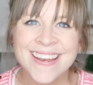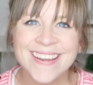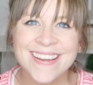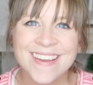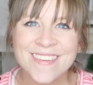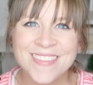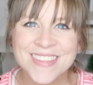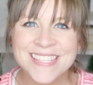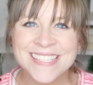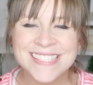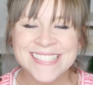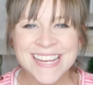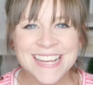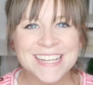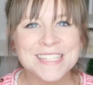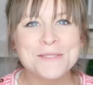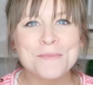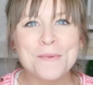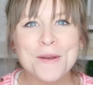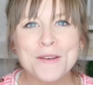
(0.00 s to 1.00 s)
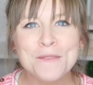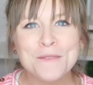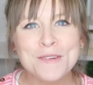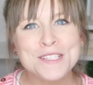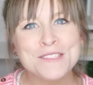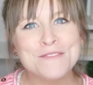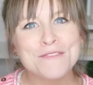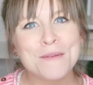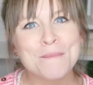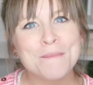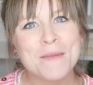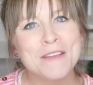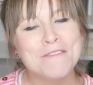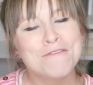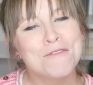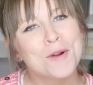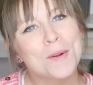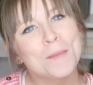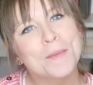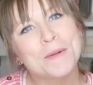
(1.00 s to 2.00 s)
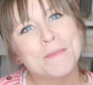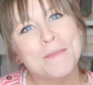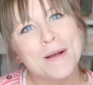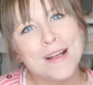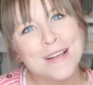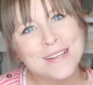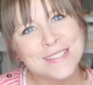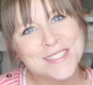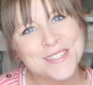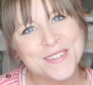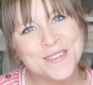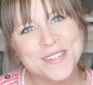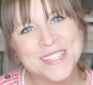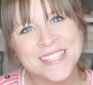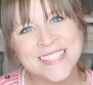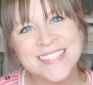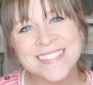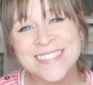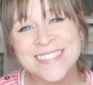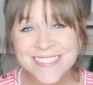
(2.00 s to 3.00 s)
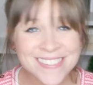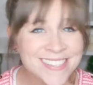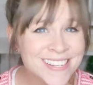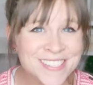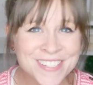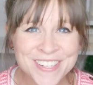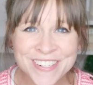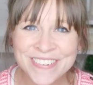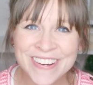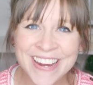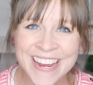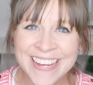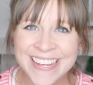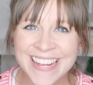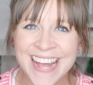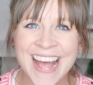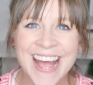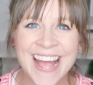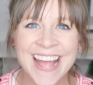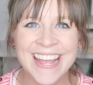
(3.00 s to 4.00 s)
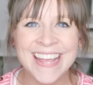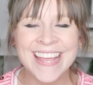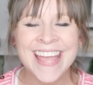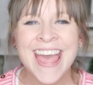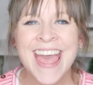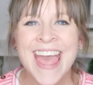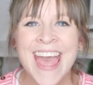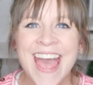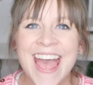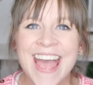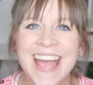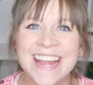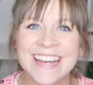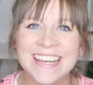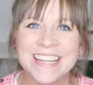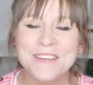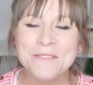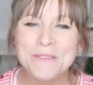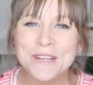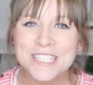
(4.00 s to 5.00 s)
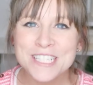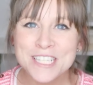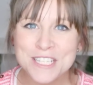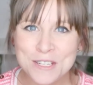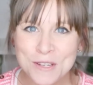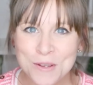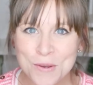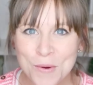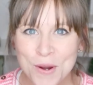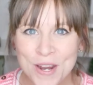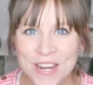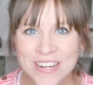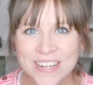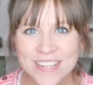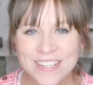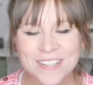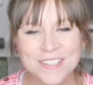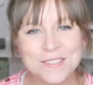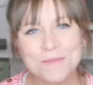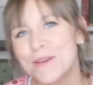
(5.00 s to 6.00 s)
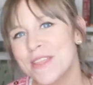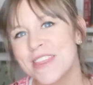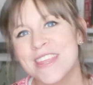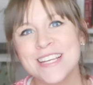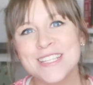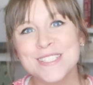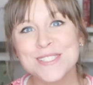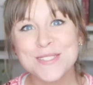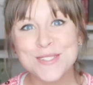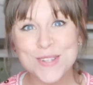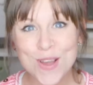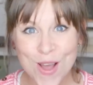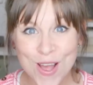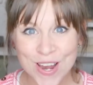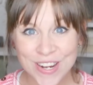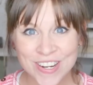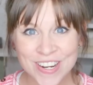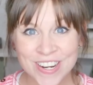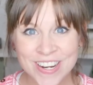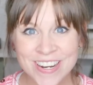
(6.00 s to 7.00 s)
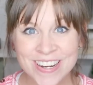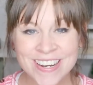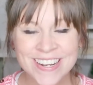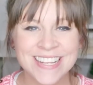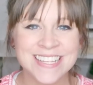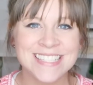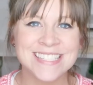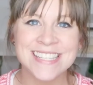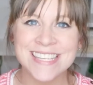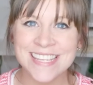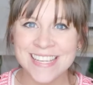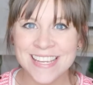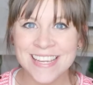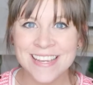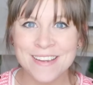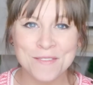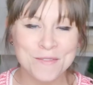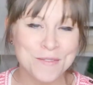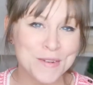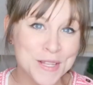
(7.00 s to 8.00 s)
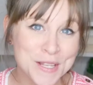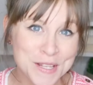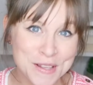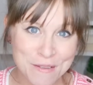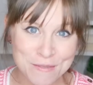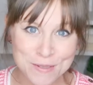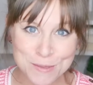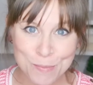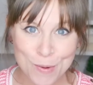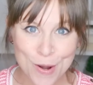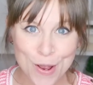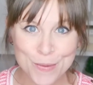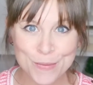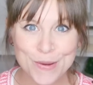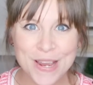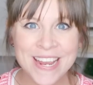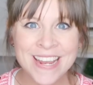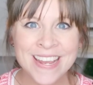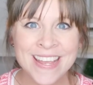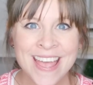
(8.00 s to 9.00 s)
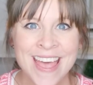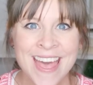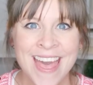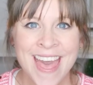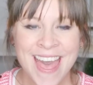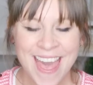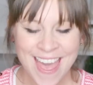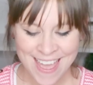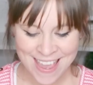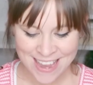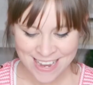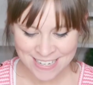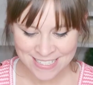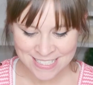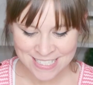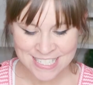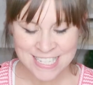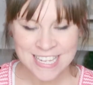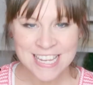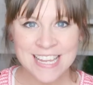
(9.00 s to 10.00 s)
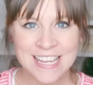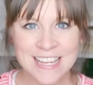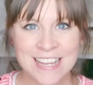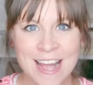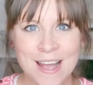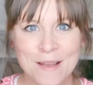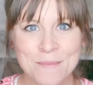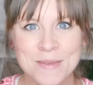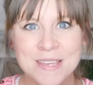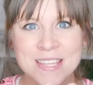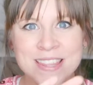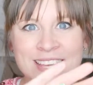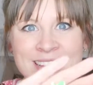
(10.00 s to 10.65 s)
Now this next one was from my former boss, who is such a great guy, and he went to New York with his daughter because he really loves Broadway, and he got me